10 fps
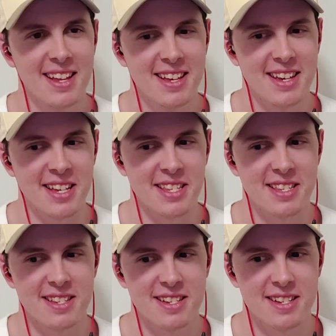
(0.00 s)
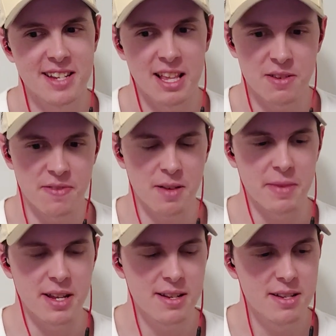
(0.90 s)
That was fun,
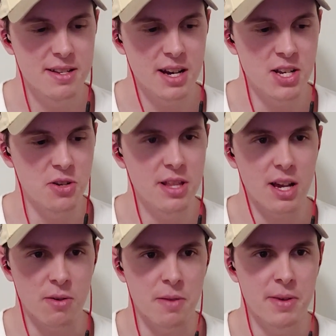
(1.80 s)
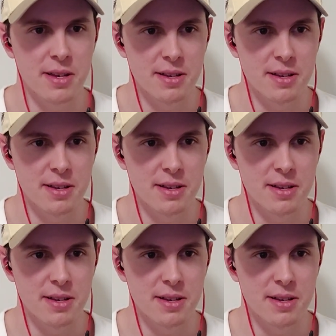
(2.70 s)
man. I enjoyed that quite a bit.